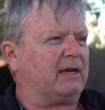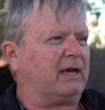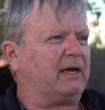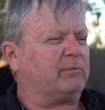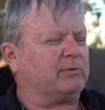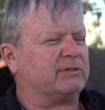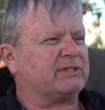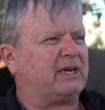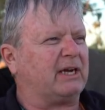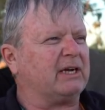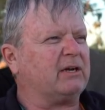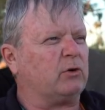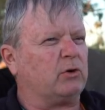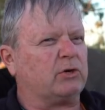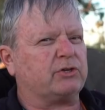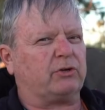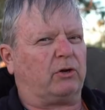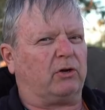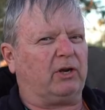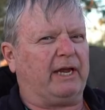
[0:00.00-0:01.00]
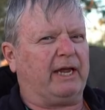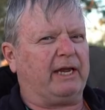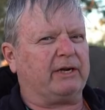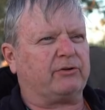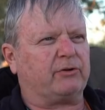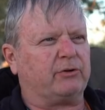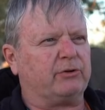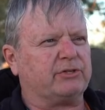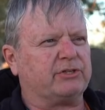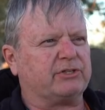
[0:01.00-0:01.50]
I was kind of hooked on
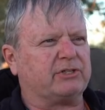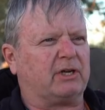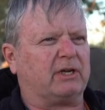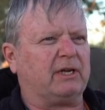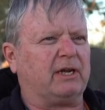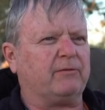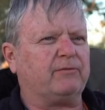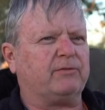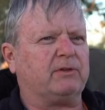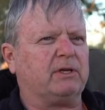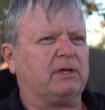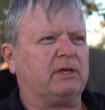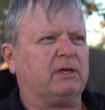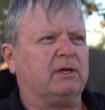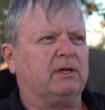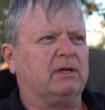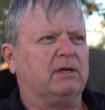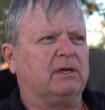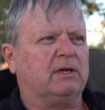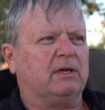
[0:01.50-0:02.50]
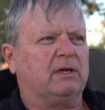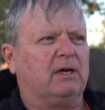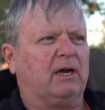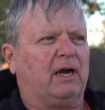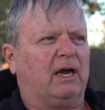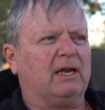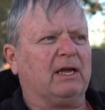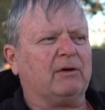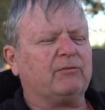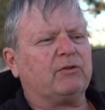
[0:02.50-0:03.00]
Land Cruisers. I love the
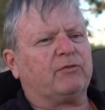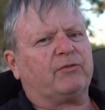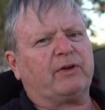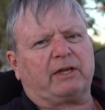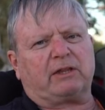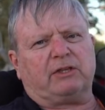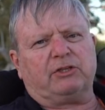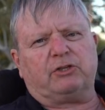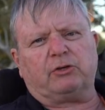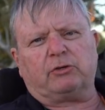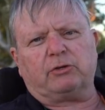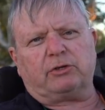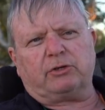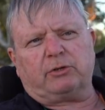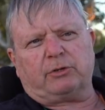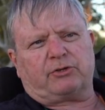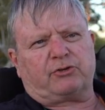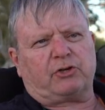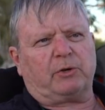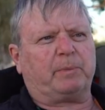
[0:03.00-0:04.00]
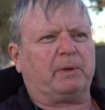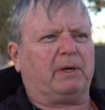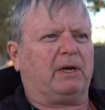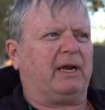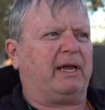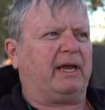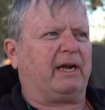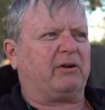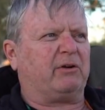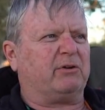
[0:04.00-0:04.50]
fact that you go to a trip in
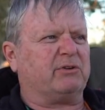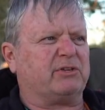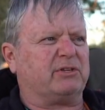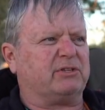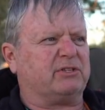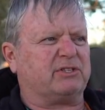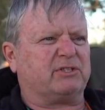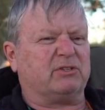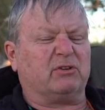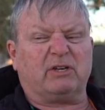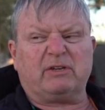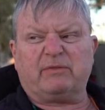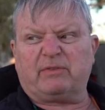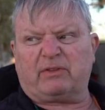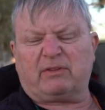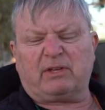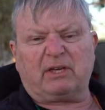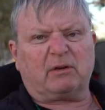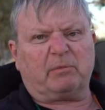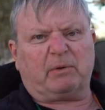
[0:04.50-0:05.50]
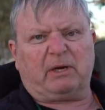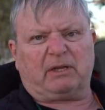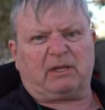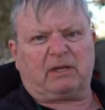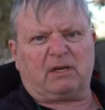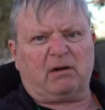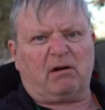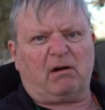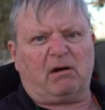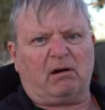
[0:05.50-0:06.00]
a Land Cruiser and just not even think about
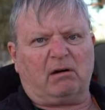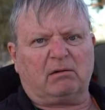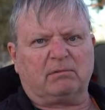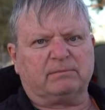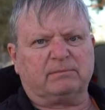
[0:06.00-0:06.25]
the car.